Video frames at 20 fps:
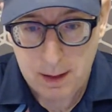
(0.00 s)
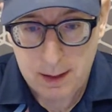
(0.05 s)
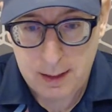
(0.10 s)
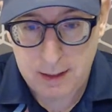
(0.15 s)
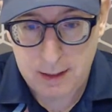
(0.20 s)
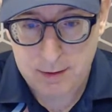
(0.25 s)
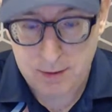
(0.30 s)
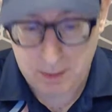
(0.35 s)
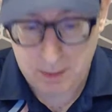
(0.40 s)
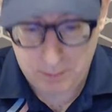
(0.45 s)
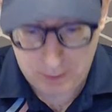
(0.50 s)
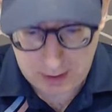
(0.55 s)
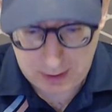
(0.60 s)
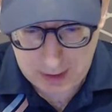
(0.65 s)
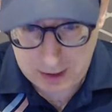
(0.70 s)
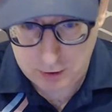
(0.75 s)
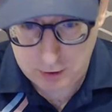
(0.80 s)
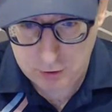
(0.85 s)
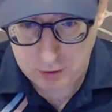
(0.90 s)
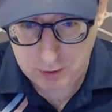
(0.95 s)
It's in
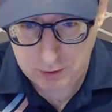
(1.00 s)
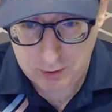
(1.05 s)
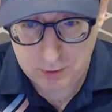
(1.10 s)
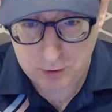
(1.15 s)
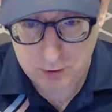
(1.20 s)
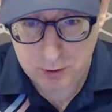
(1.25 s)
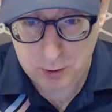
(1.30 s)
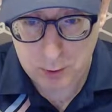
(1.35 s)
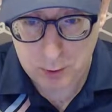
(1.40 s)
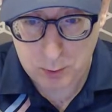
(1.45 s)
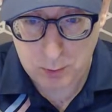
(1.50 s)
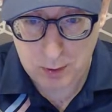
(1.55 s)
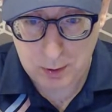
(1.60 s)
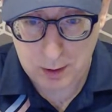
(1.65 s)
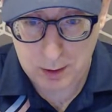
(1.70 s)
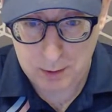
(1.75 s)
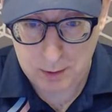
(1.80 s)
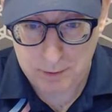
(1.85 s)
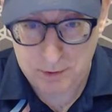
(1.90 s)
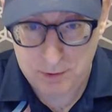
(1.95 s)
relation
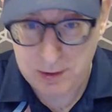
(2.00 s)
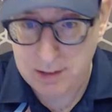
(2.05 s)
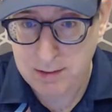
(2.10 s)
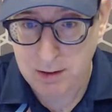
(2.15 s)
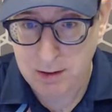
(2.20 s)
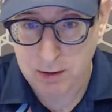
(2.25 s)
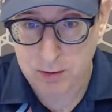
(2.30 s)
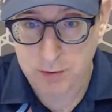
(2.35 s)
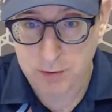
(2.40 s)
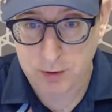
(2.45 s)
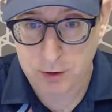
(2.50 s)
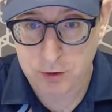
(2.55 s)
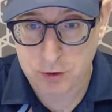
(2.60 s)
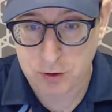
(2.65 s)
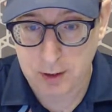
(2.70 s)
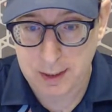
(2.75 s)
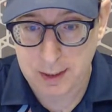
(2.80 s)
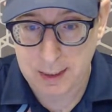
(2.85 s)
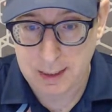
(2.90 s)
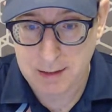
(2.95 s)
to visas for
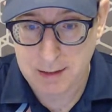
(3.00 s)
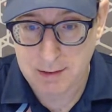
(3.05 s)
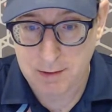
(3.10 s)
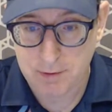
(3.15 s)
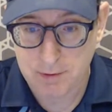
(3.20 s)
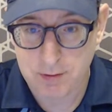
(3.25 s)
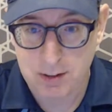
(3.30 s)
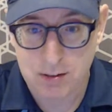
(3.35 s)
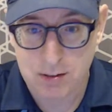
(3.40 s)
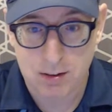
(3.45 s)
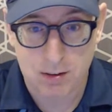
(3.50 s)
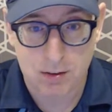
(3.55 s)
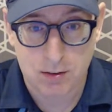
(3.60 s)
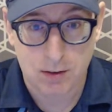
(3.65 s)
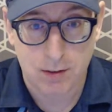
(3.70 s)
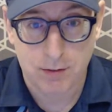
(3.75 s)
Chinese and visas